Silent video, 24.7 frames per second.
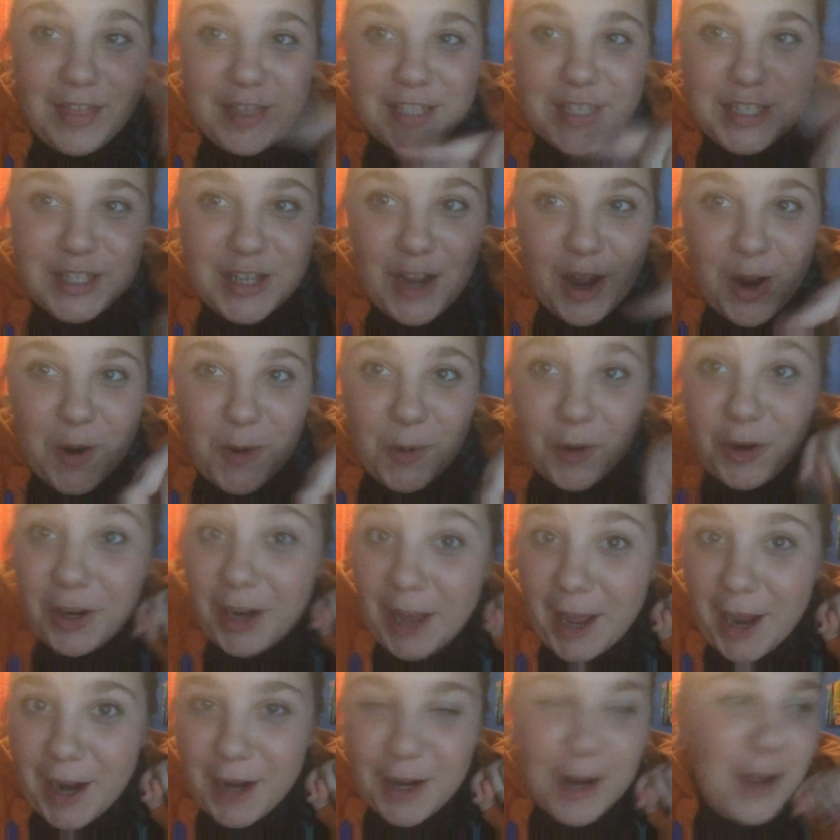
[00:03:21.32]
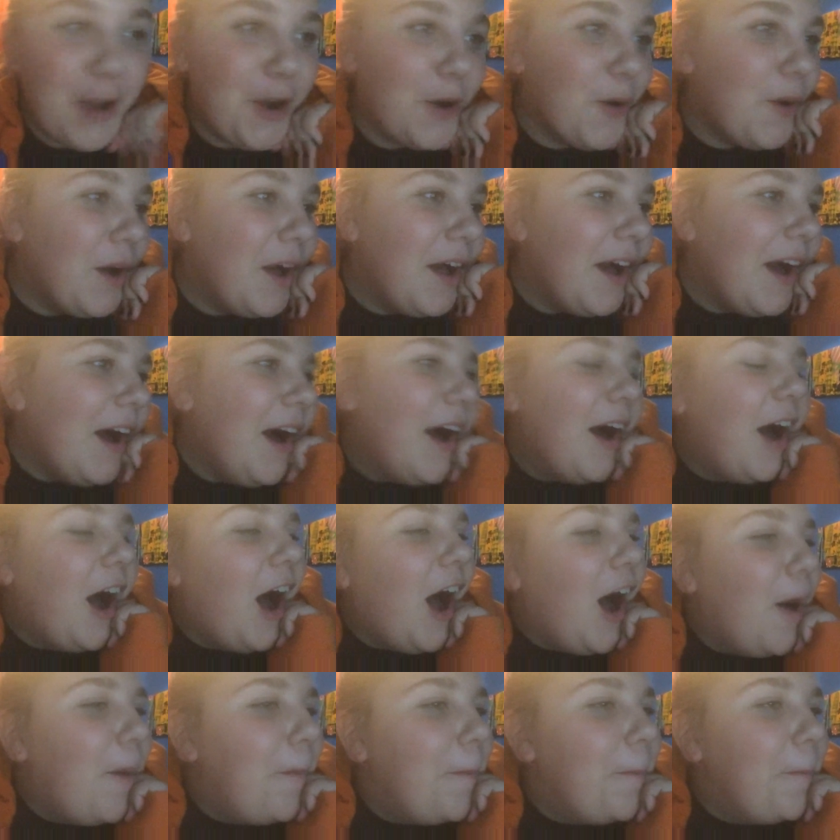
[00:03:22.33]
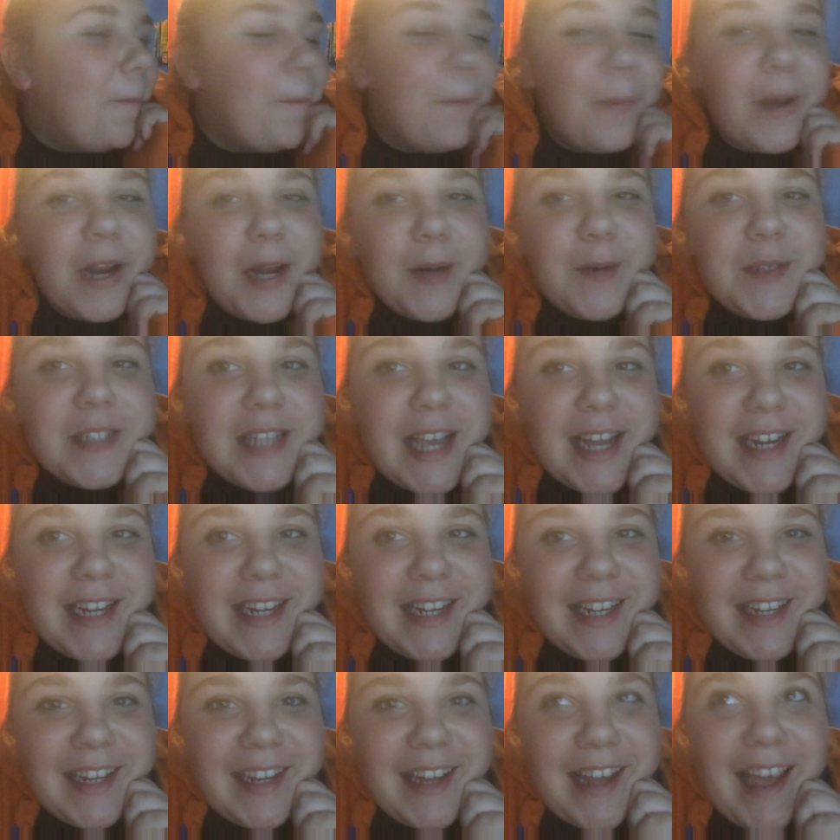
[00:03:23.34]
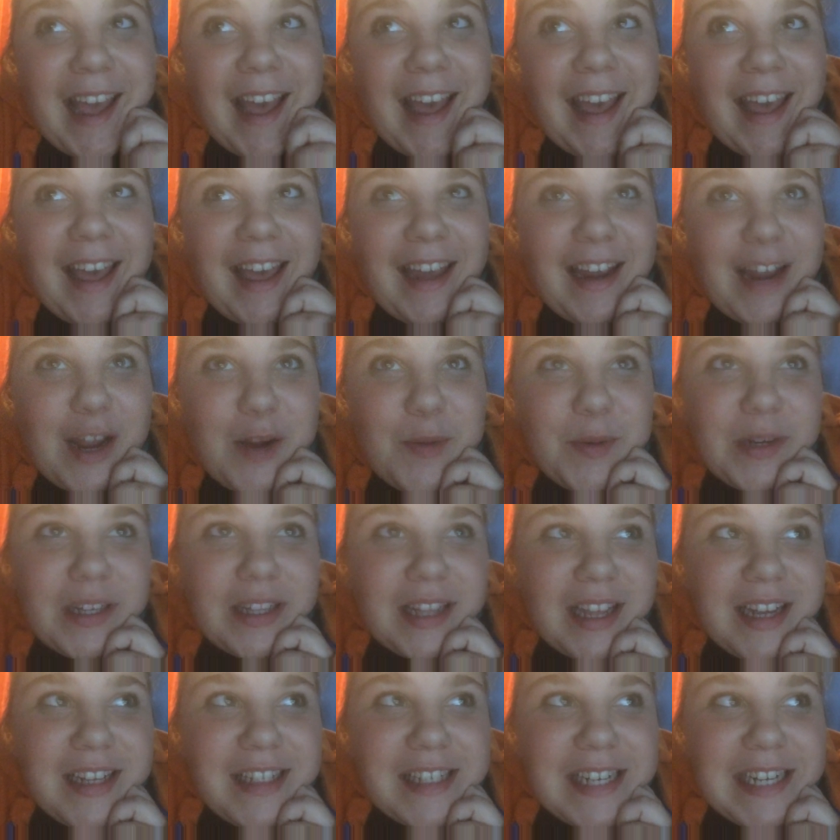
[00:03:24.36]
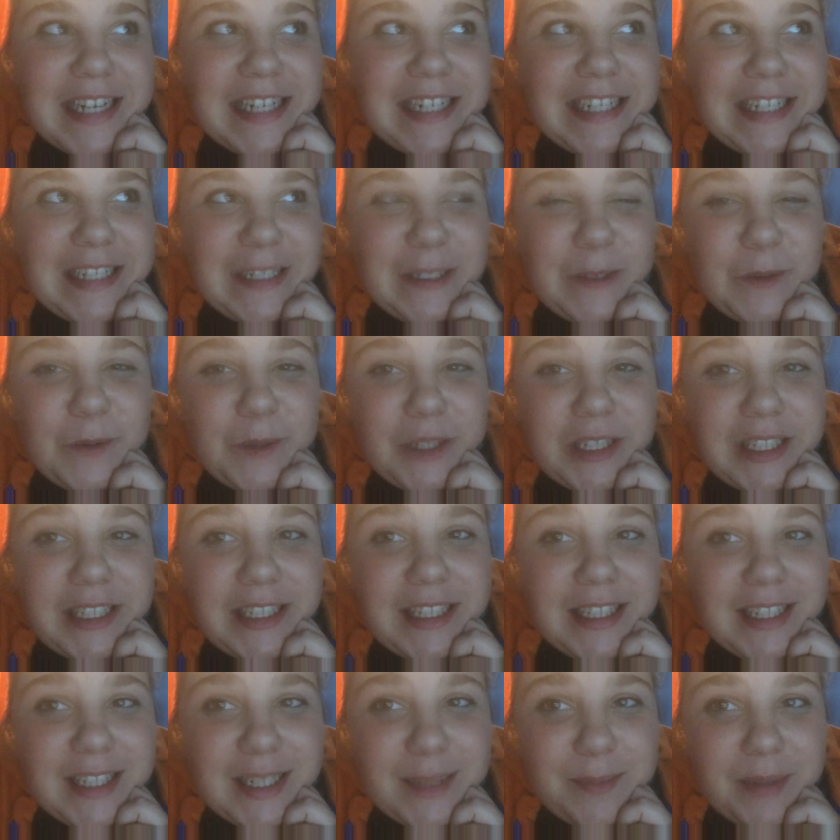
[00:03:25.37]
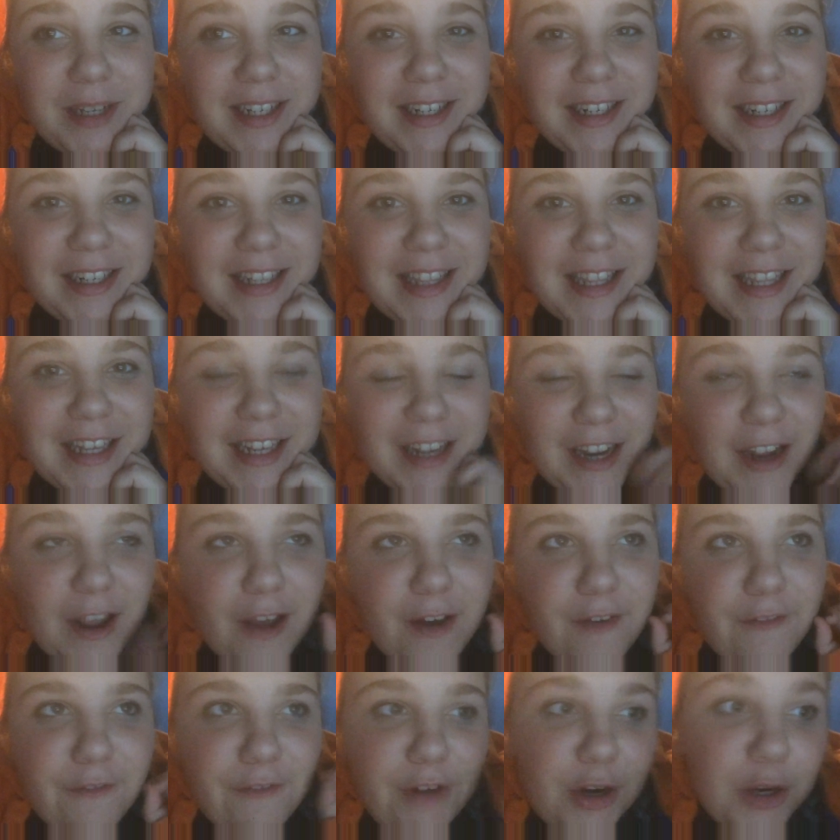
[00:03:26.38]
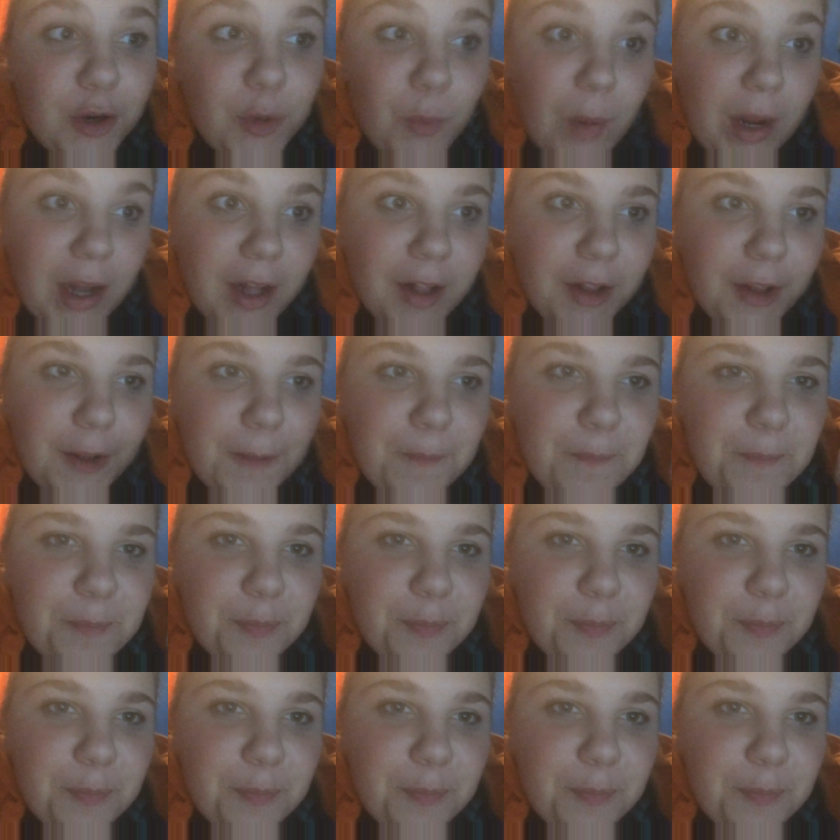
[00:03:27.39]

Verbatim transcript: this is awkward, I know. Um, but I was editing and I realized I didn't really explain anything very well.